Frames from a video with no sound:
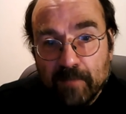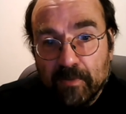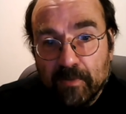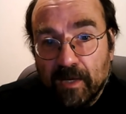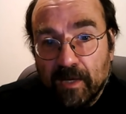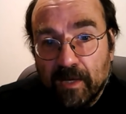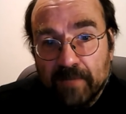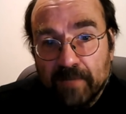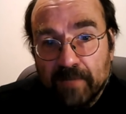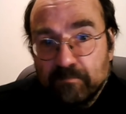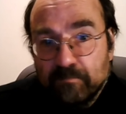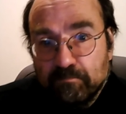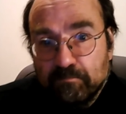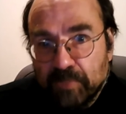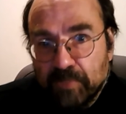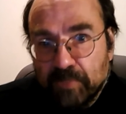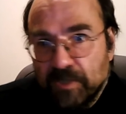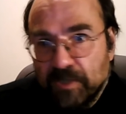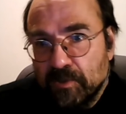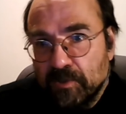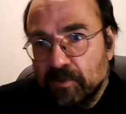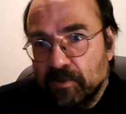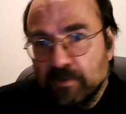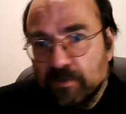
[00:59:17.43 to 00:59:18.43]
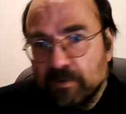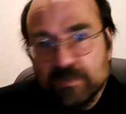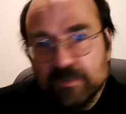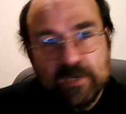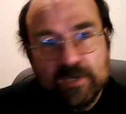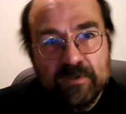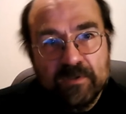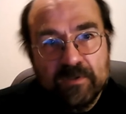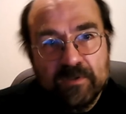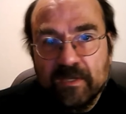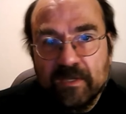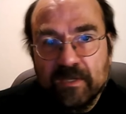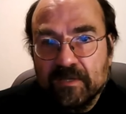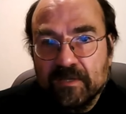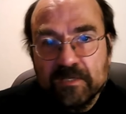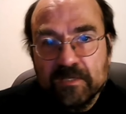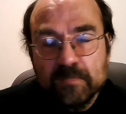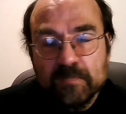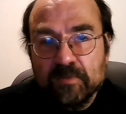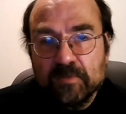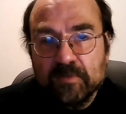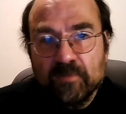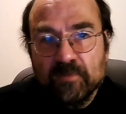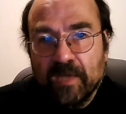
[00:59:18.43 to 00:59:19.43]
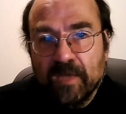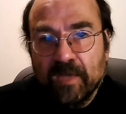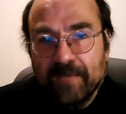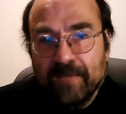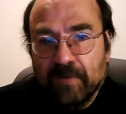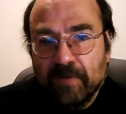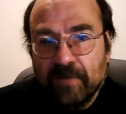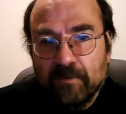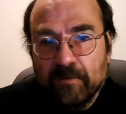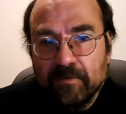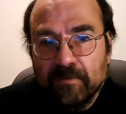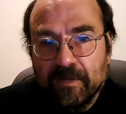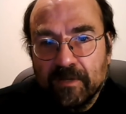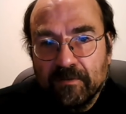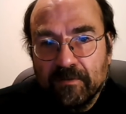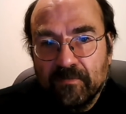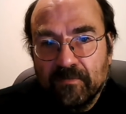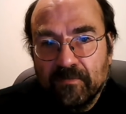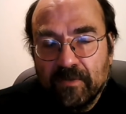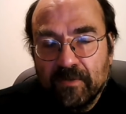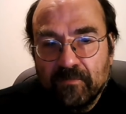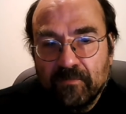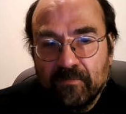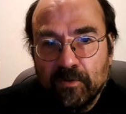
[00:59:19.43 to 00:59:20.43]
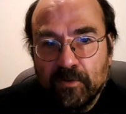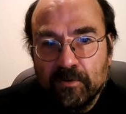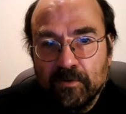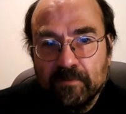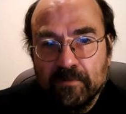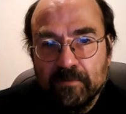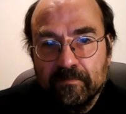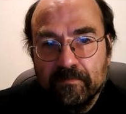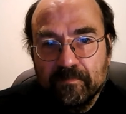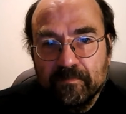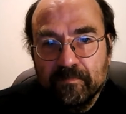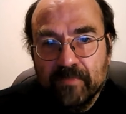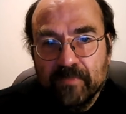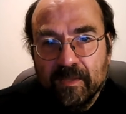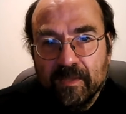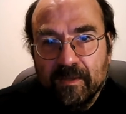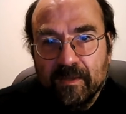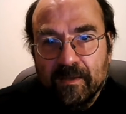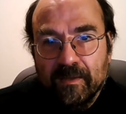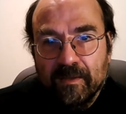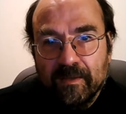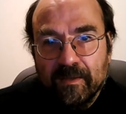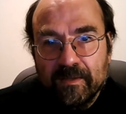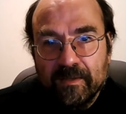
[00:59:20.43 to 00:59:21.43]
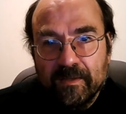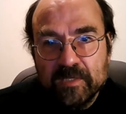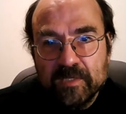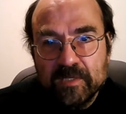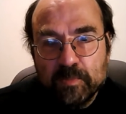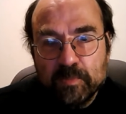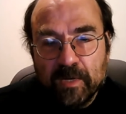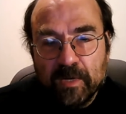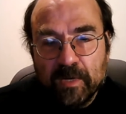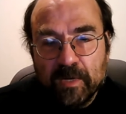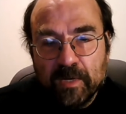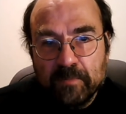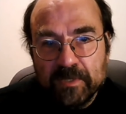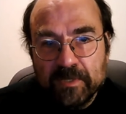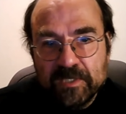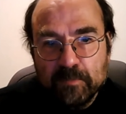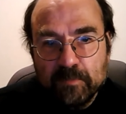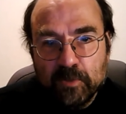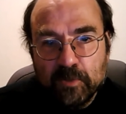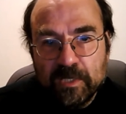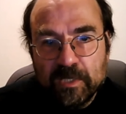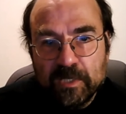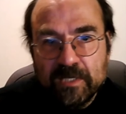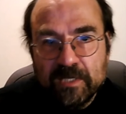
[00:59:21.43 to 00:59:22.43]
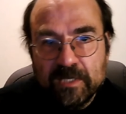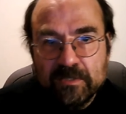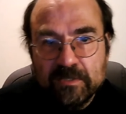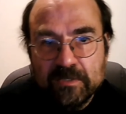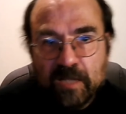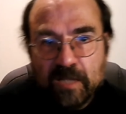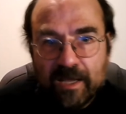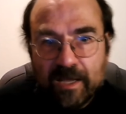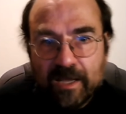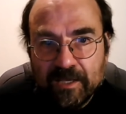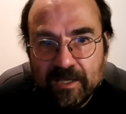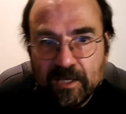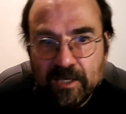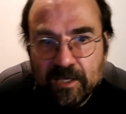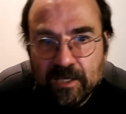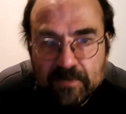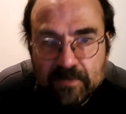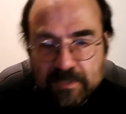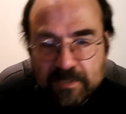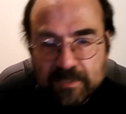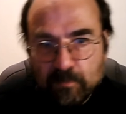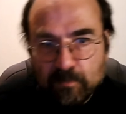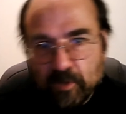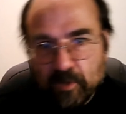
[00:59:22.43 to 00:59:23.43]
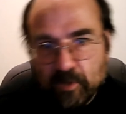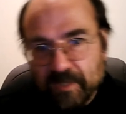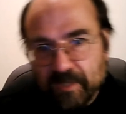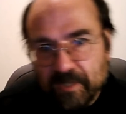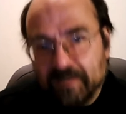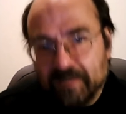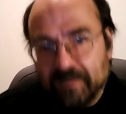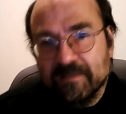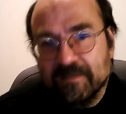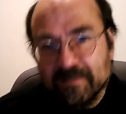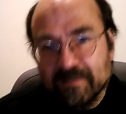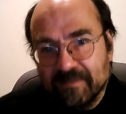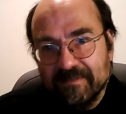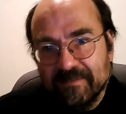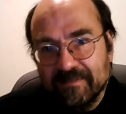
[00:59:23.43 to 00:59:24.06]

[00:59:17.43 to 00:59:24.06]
But you could also think in terms of the hero, if you're inspired by somebody who's like you in some ways